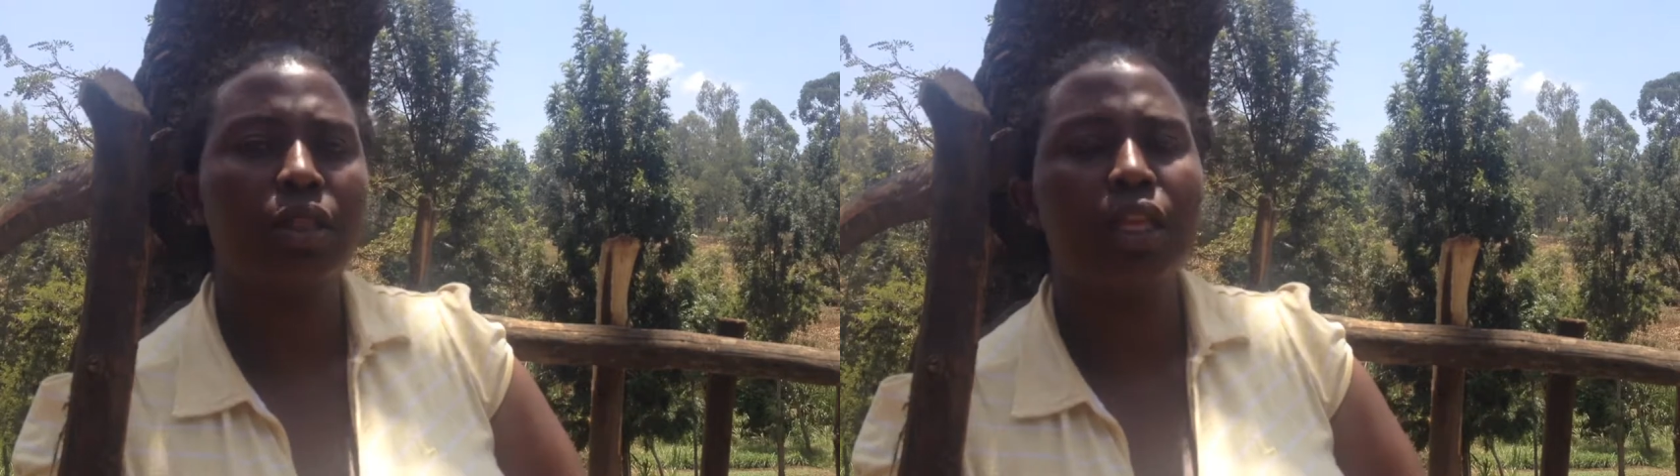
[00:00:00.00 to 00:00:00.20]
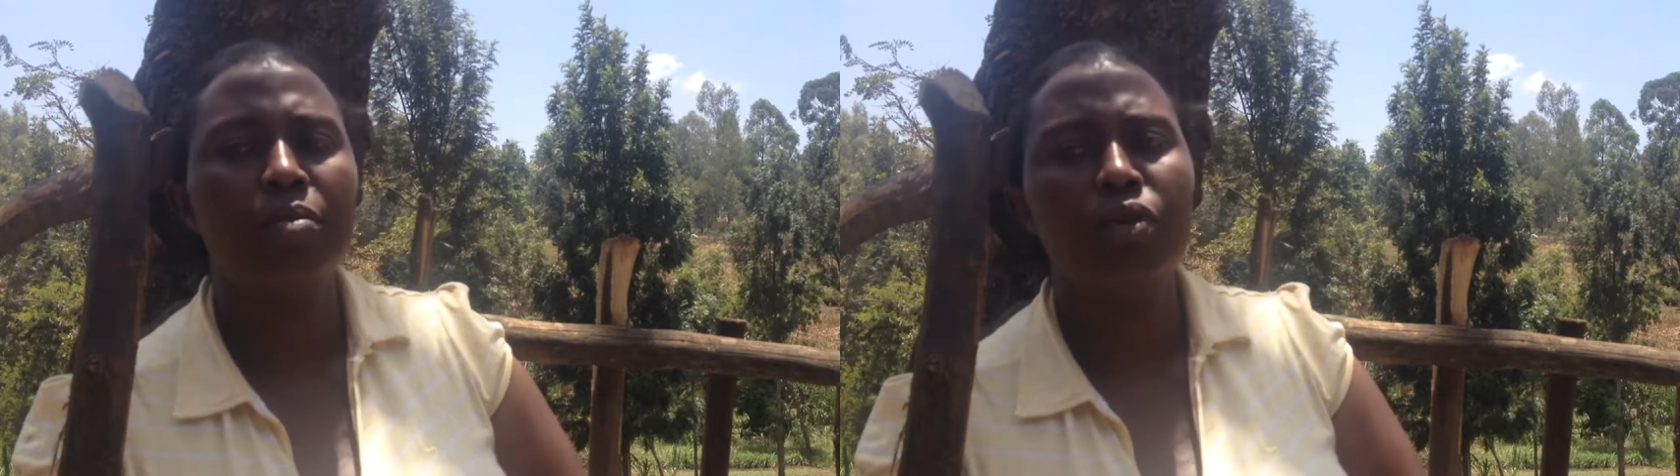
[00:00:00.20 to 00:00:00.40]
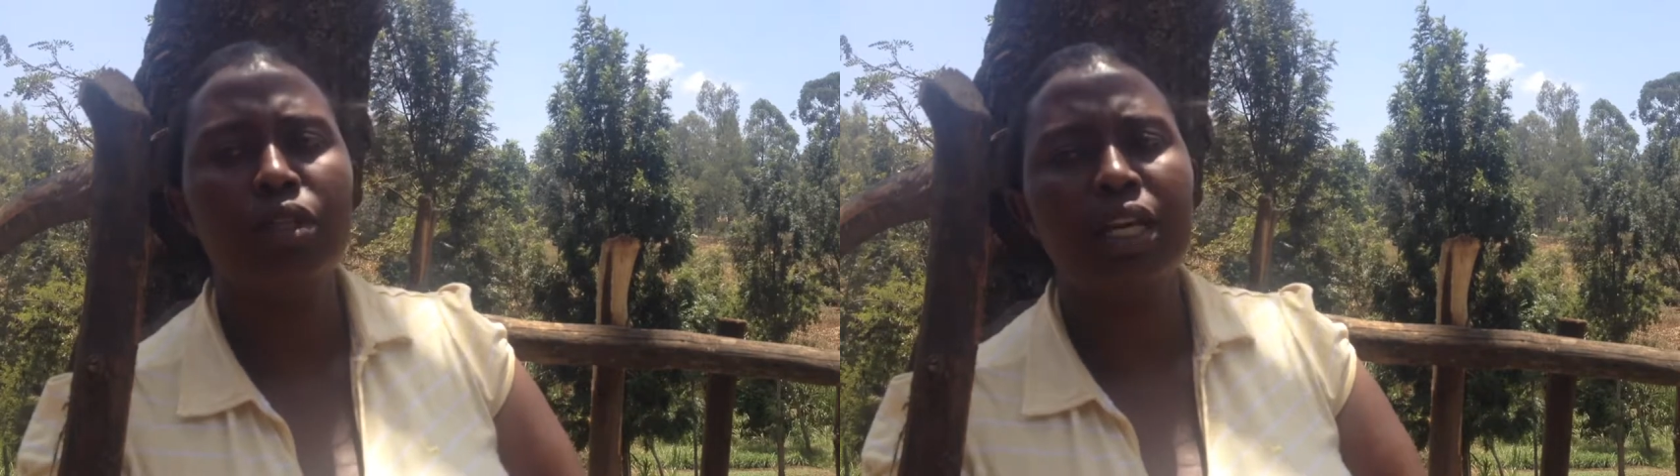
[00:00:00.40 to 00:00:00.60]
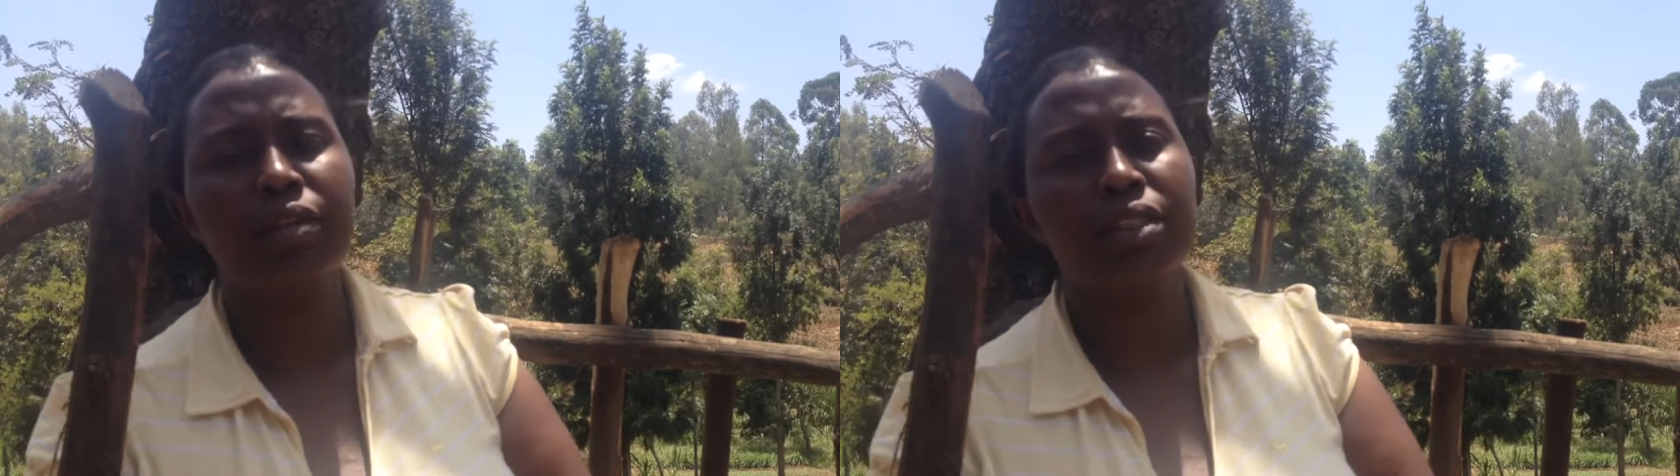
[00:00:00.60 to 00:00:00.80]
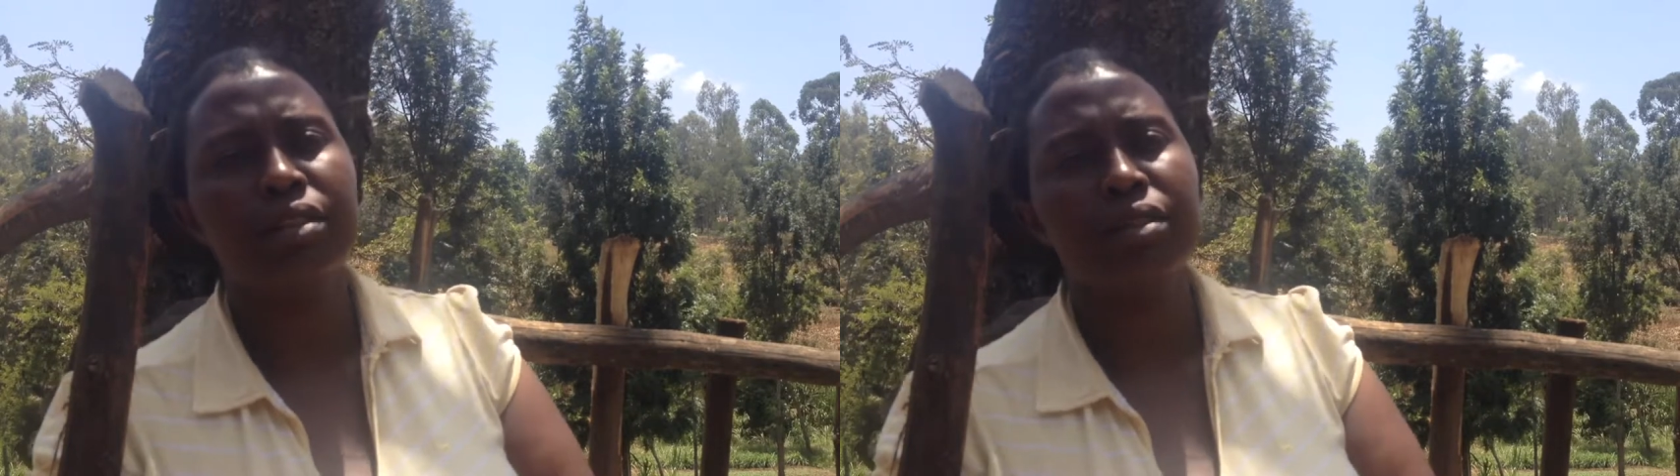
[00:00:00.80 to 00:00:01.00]
they build us
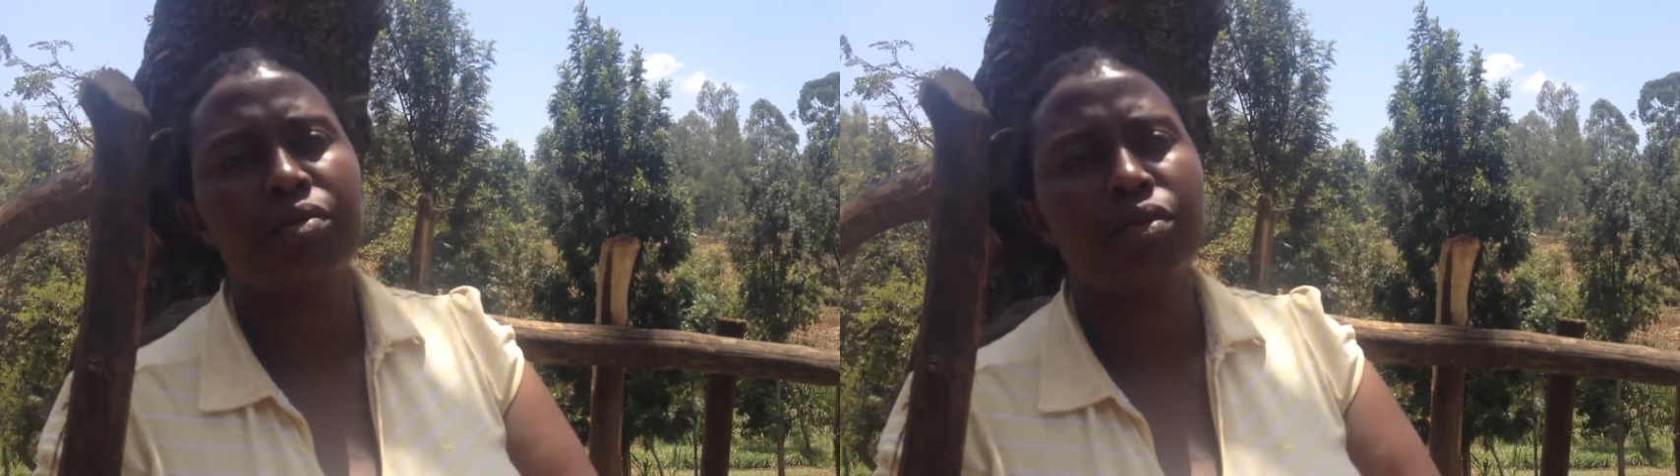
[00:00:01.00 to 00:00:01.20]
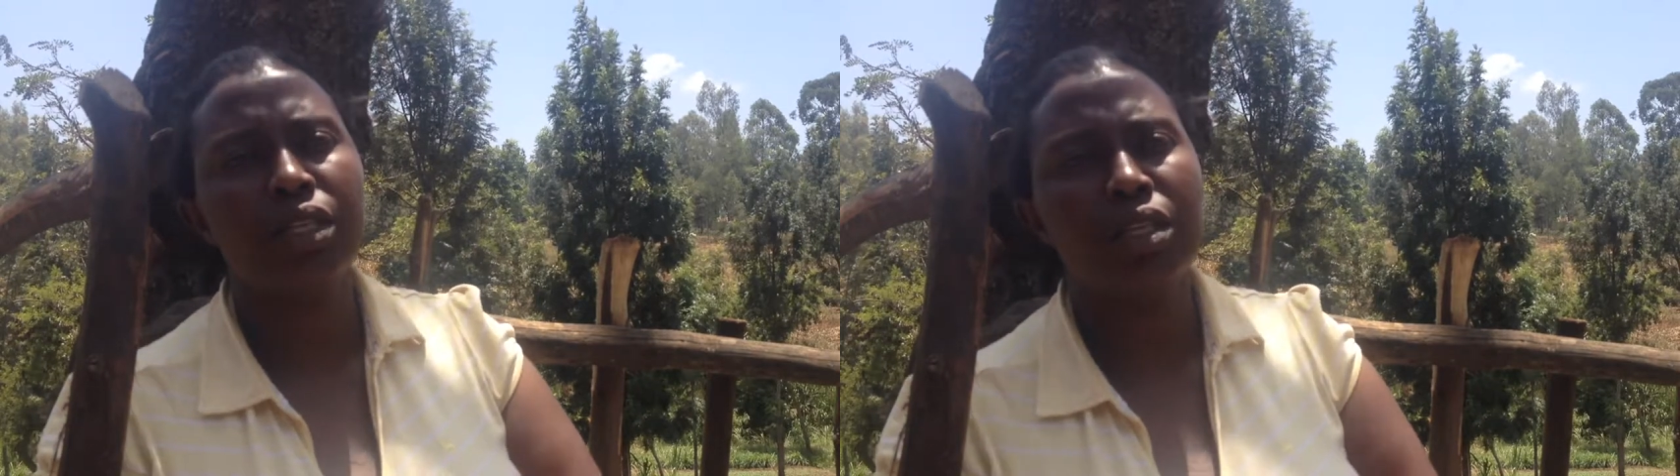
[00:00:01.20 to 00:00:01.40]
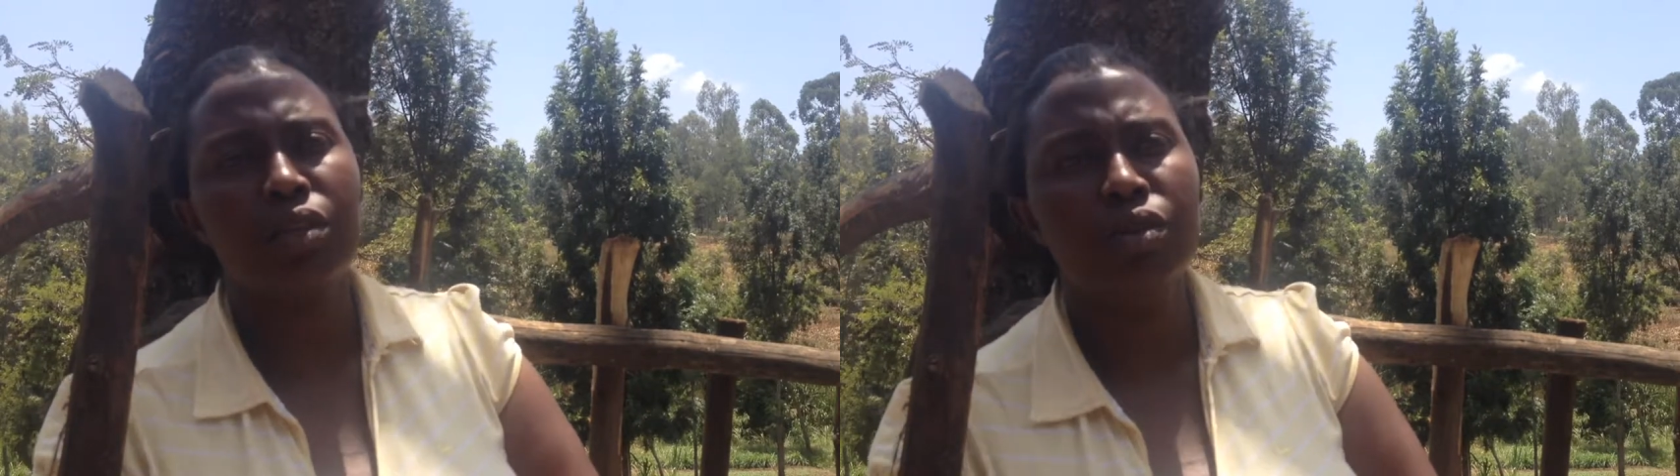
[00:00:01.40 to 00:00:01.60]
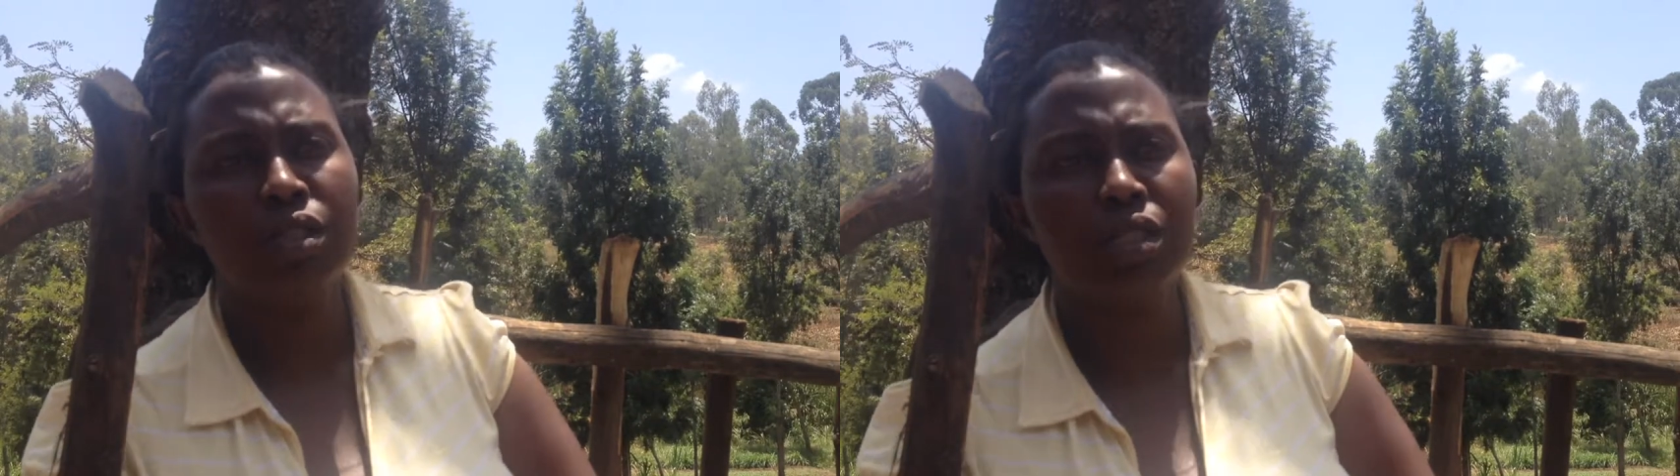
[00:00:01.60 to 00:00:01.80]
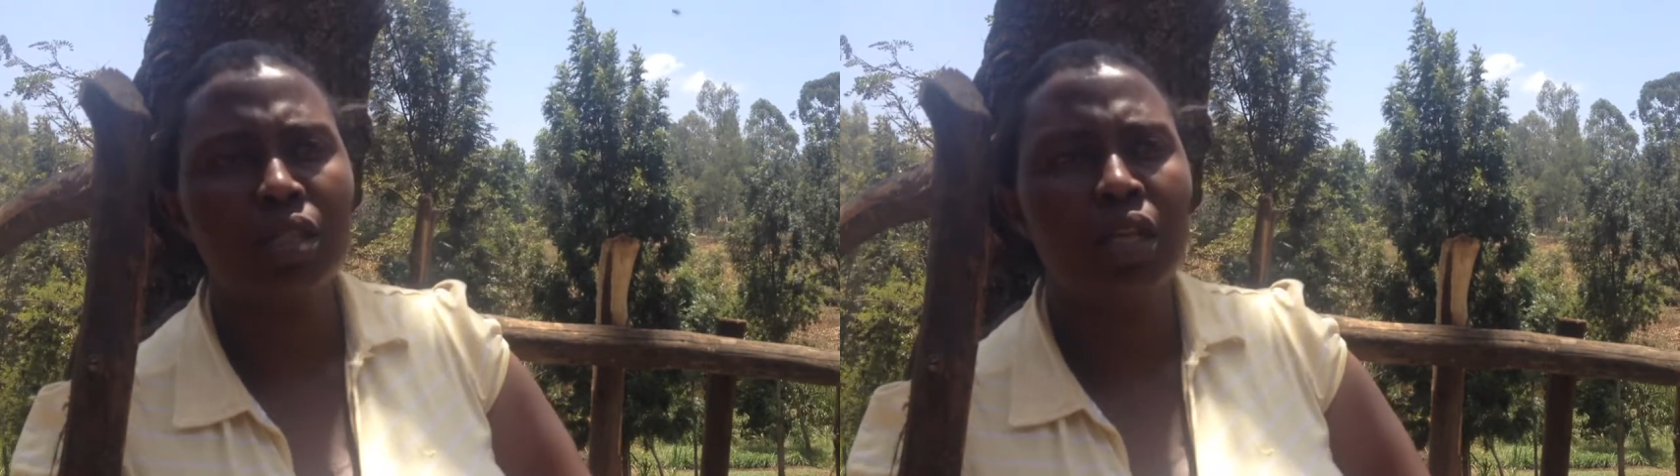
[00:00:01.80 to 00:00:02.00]
water
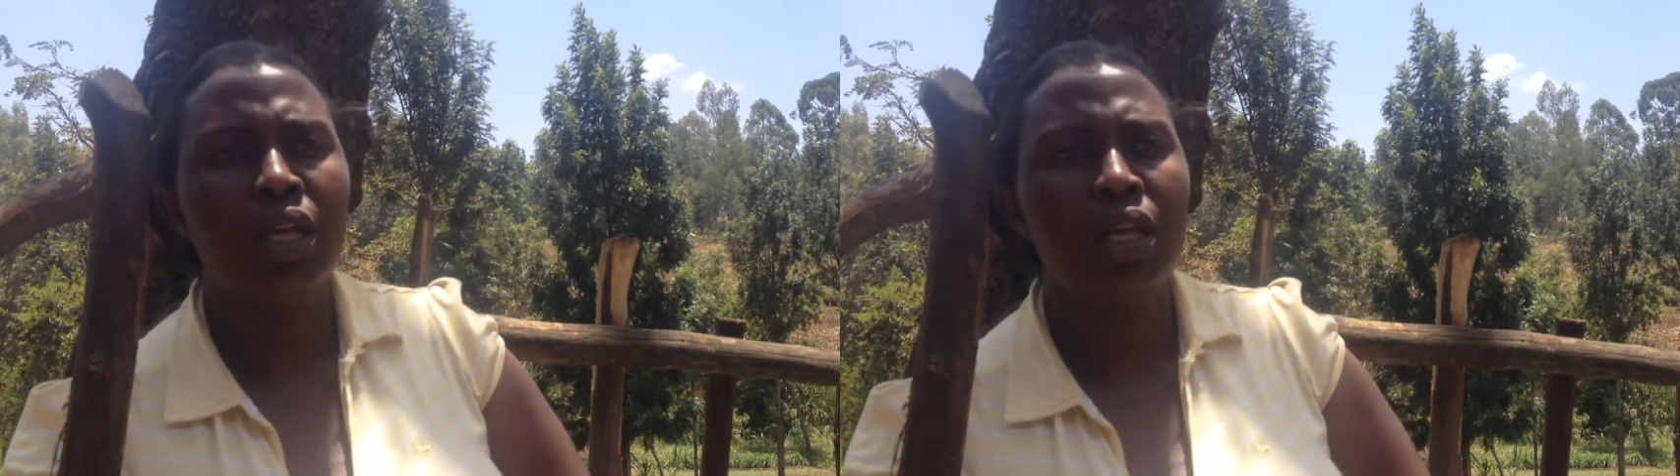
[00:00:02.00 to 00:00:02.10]
kiosks.